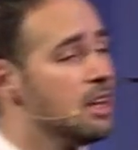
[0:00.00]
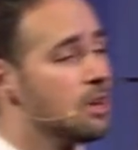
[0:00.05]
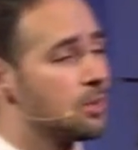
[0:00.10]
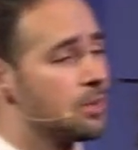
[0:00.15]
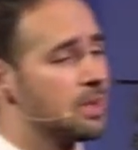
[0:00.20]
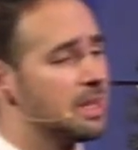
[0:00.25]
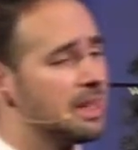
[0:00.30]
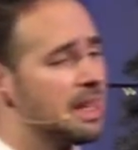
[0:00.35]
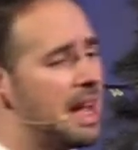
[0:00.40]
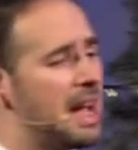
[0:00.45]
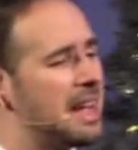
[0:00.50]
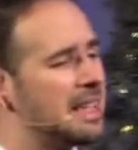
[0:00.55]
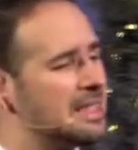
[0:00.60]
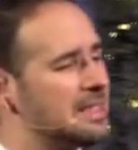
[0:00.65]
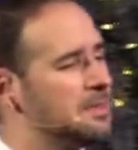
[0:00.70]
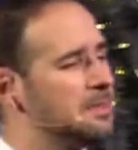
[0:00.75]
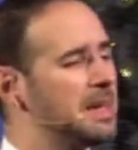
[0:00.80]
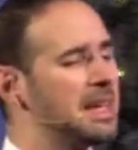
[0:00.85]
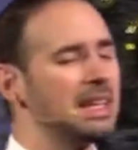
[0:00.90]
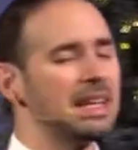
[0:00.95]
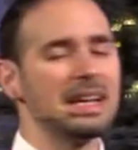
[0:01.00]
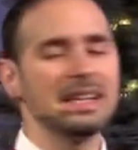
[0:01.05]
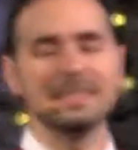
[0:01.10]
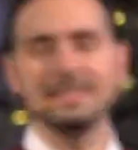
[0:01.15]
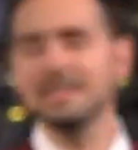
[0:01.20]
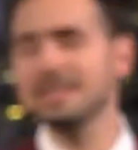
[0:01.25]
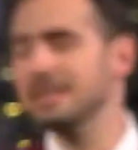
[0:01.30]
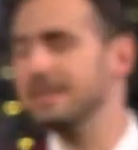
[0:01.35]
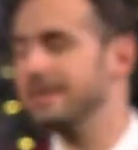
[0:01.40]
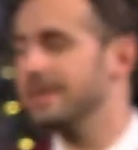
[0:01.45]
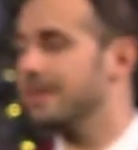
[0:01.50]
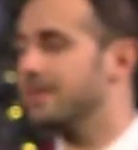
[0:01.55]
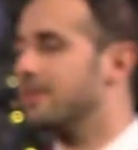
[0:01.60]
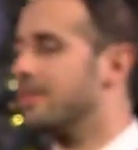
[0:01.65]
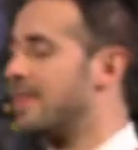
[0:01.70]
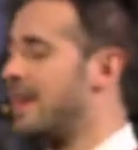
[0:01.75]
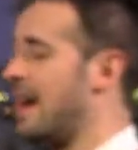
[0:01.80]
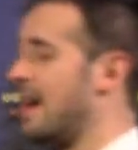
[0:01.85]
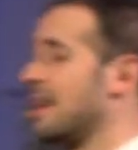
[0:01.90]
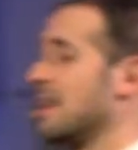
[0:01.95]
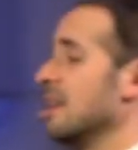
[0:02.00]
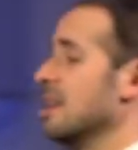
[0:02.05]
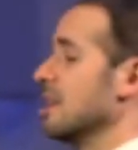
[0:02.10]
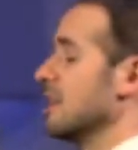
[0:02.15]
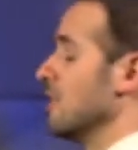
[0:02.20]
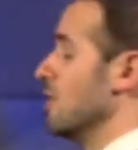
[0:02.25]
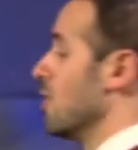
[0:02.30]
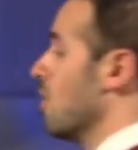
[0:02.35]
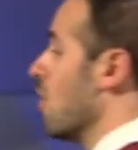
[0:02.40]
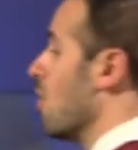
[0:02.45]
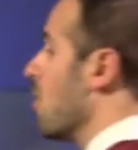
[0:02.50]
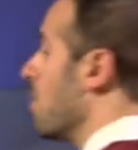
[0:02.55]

realized the main idea there that no